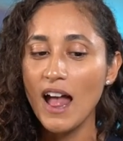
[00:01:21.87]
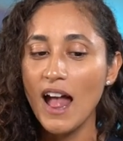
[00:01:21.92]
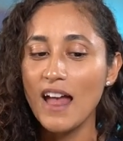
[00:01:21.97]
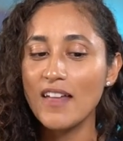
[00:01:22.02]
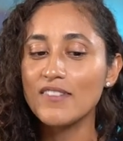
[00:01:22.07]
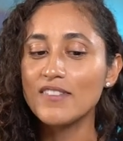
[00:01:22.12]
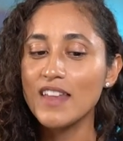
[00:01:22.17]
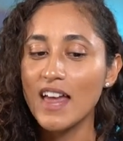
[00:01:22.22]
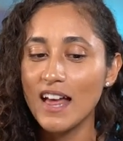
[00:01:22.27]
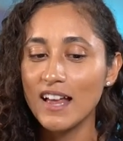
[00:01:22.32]

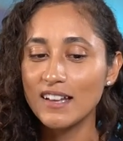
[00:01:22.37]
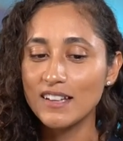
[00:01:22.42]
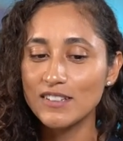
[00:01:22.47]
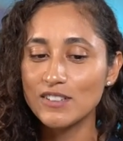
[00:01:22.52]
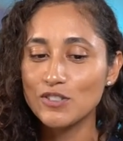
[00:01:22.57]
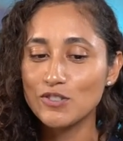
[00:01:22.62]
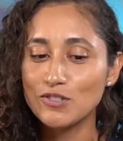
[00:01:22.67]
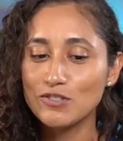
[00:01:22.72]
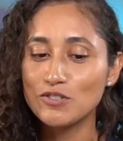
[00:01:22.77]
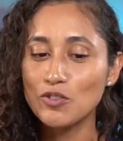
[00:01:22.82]
And
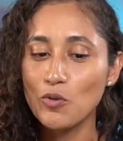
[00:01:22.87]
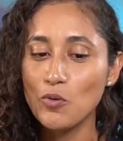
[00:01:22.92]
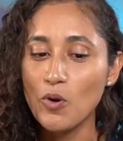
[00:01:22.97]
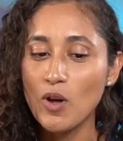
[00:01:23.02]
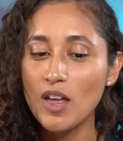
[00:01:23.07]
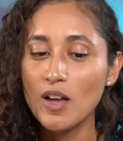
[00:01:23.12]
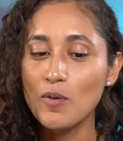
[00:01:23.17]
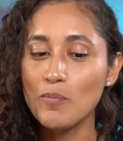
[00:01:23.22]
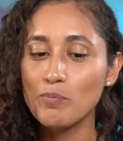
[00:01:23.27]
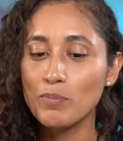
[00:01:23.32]
then, so
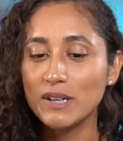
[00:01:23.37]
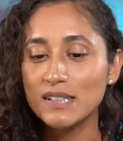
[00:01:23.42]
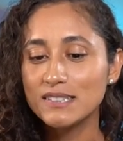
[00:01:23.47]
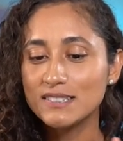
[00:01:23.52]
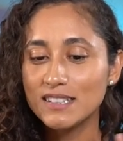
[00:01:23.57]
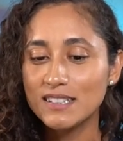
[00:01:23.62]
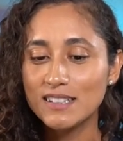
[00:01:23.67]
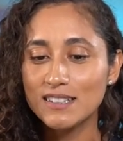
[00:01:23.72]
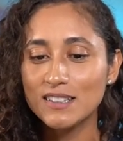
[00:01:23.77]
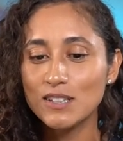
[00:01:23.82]

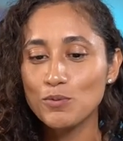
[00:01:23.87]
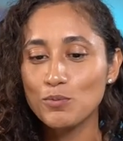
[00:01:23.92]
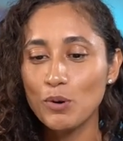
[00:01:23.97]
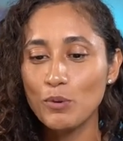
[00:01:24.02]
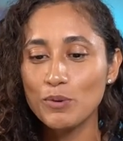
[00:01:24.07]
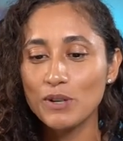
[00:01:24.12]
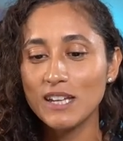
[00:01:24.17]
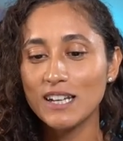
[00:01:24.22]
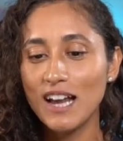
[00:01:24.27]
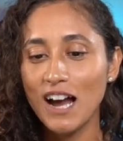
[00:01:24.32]
basically
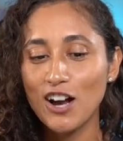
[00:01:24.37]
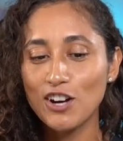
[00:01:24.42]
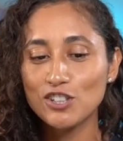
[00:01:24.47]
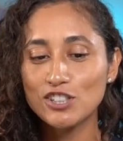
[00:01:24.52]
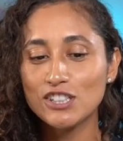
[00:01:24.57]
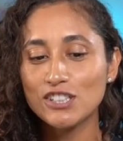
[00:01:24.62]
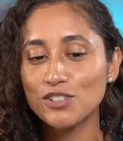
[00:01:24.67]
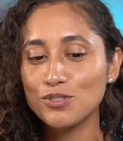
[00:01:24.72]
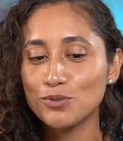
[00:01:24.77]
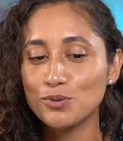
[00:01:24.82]
what we're gonna
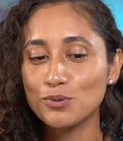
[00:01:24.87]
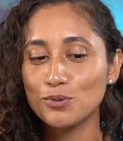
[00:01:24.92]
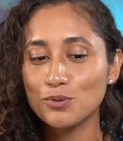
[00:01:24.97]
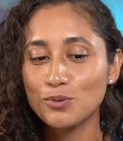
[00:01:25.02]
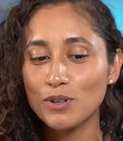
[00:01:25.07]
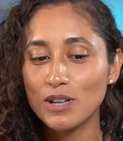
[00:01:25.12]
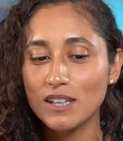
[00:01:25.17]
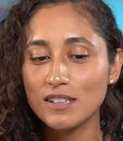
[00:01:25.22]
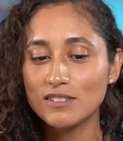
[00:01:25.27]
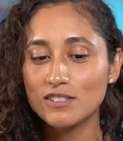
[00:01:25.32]
actually
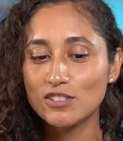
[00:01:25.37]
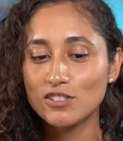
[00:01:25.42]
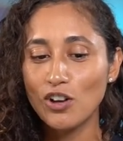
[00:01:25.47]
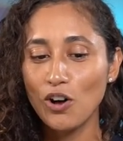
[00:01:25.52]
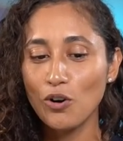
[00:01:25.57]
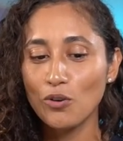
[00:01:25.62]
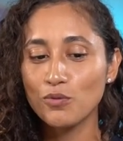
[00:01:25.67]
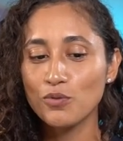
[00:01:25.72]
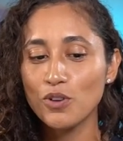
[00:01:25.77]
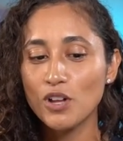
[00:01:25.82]
do is
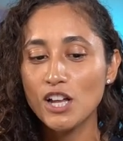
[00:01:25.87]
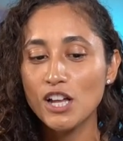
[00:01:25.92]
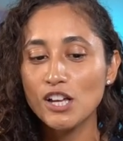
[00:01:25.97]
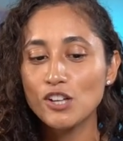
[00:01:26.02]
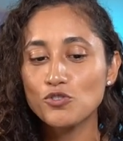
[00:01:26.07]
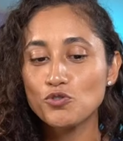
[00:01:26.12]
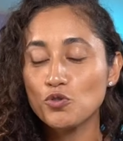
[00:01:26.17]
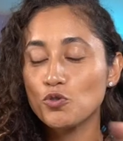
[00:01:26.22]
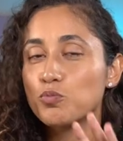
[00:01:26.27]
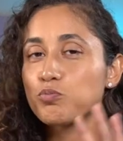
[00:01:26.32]
solve
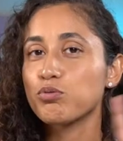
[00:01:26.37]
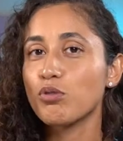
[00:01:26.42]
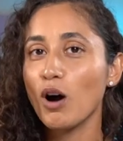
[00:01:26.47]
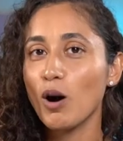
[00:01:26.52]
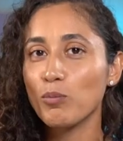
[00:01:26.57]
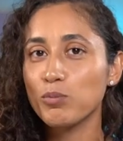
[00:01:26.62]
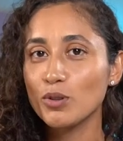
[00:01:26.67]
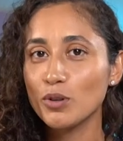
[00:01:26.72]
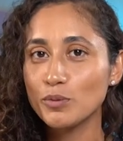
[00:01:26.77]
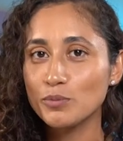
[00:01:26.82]
two
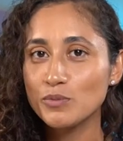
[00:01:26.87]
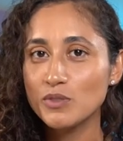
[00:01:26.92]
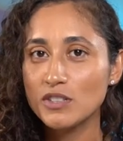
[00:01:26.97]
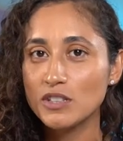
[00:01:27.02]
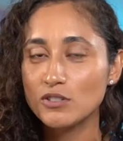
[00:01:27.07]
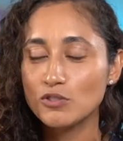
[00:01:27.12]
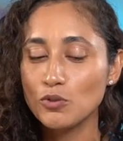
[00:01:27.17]
problems.